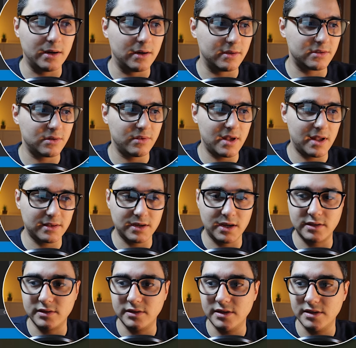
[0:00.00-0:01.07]
So that
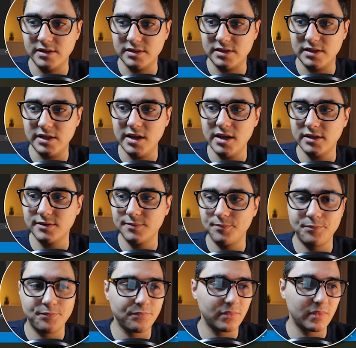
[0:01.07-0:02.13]
title is delete
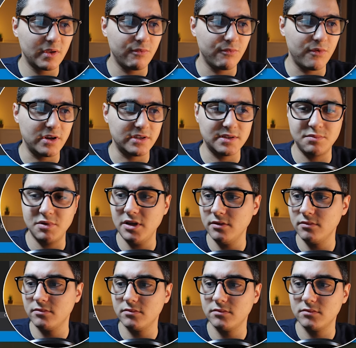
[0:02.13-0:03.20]
recipe.
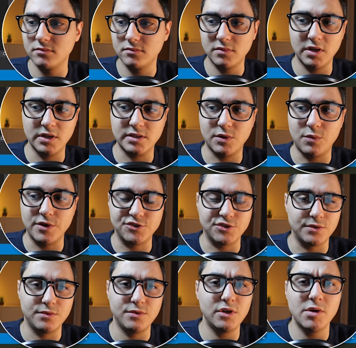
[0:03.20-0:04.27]
It's a
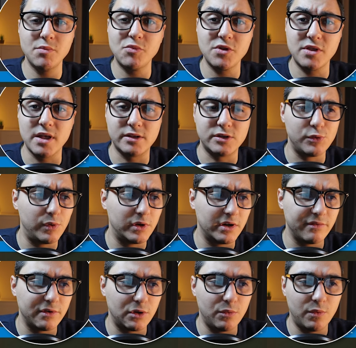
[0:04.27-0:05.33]
question. You can put that to
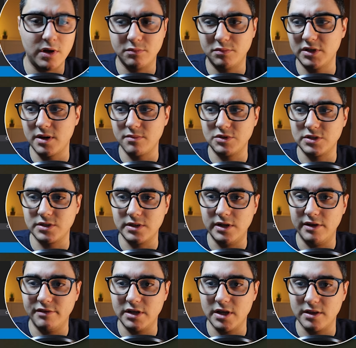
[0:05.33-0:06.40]
whatever you want, but I'm just going to
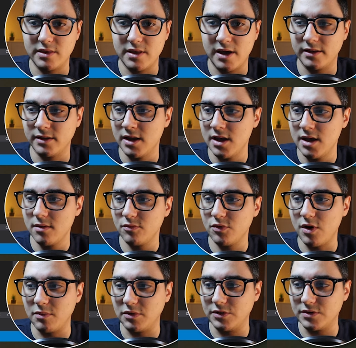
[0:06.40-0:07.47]
leave it at that.
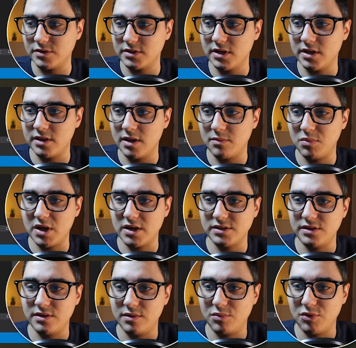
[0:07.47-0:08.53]
Parameters, and then pass
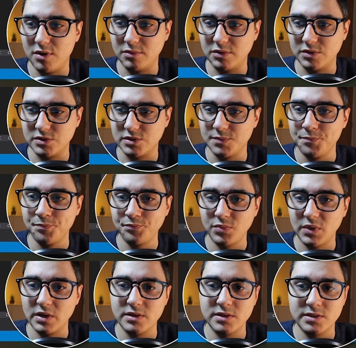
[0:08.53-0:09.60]
in the parameters.
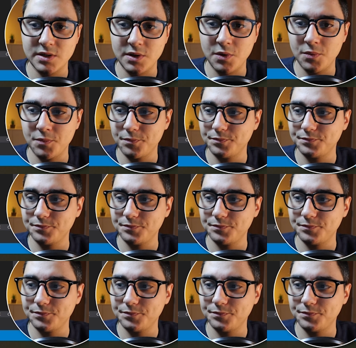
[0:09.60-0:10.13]
So